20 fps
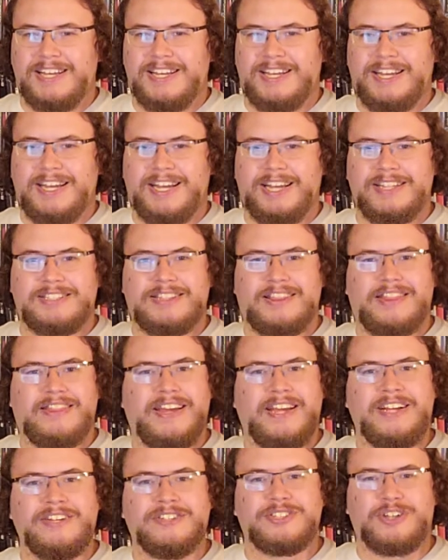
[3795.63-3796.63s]
it,
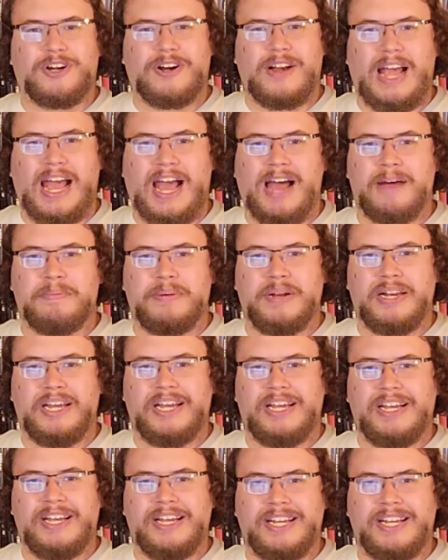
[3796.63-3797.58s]
things are happening.